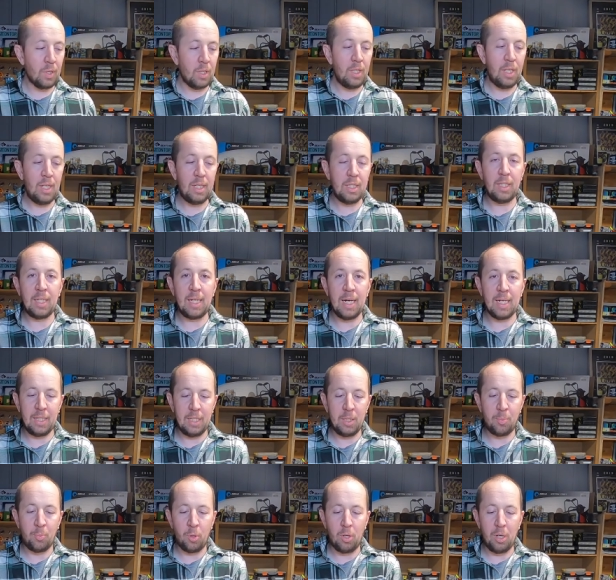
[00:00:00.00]
You need to cut
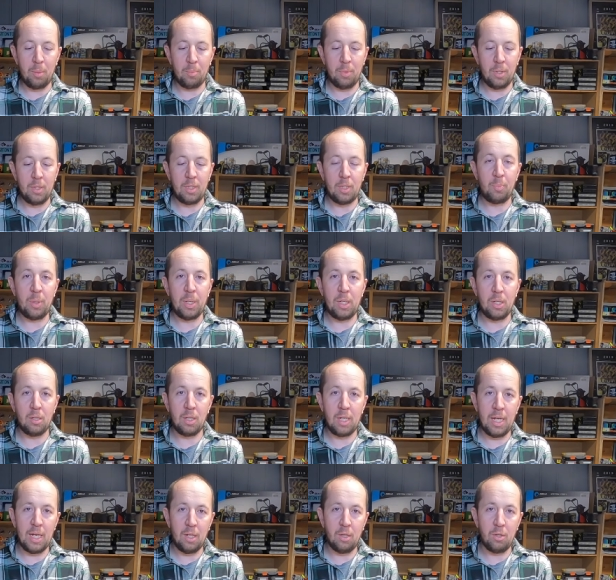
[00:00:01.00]
this pipe depending
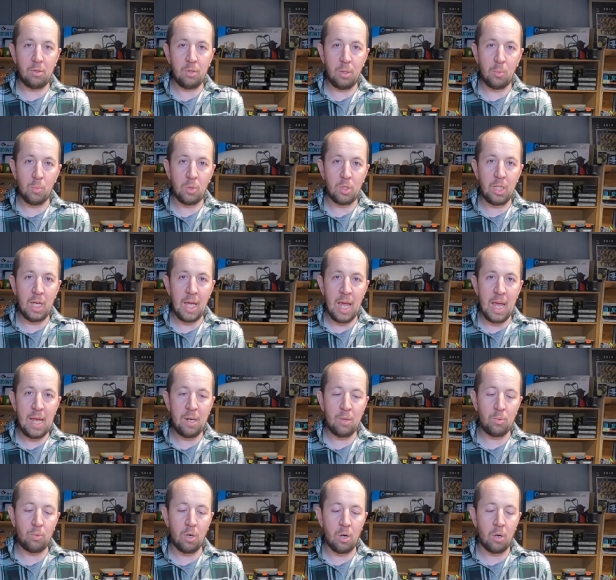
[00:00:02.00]
on how long you want your
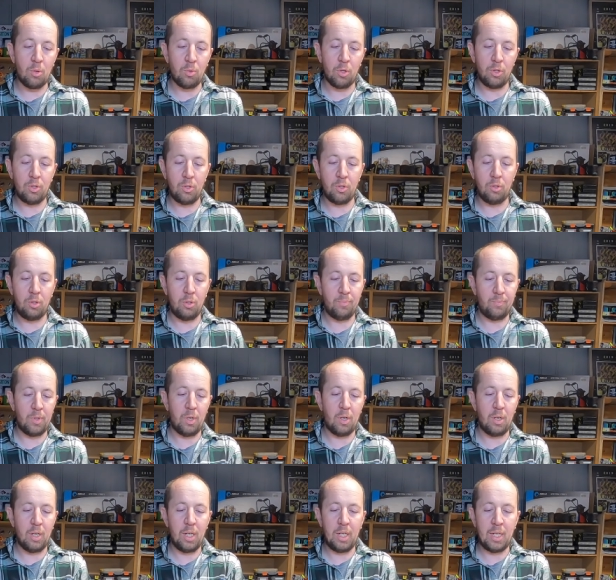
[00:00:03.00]
handle to hold onto.
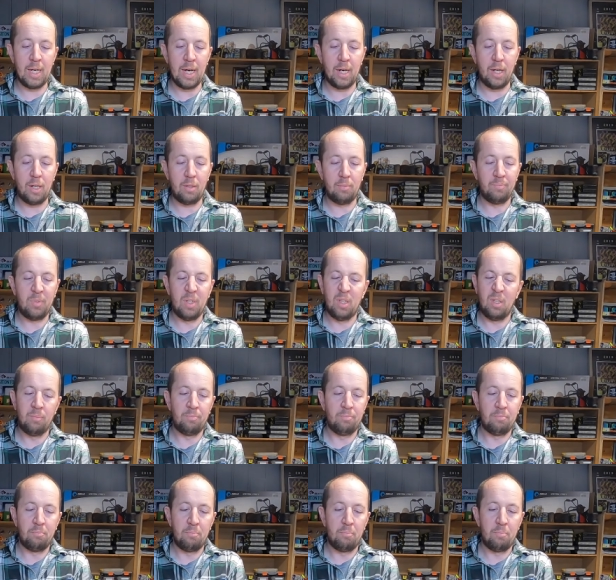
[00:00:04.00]
So I'm going to cut it
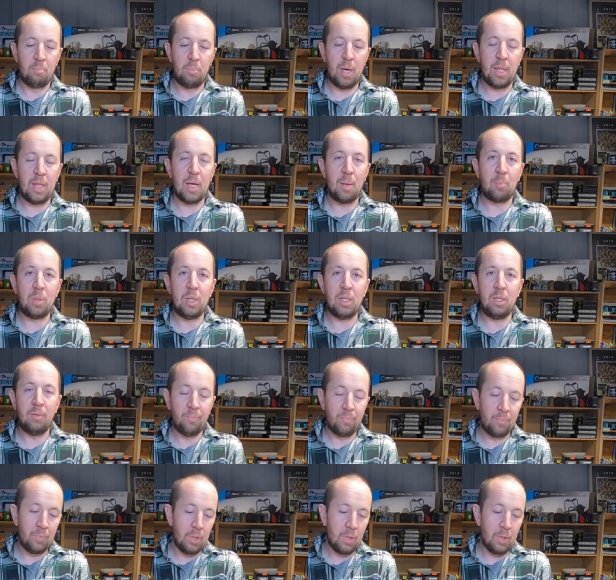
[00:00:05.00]
about that big.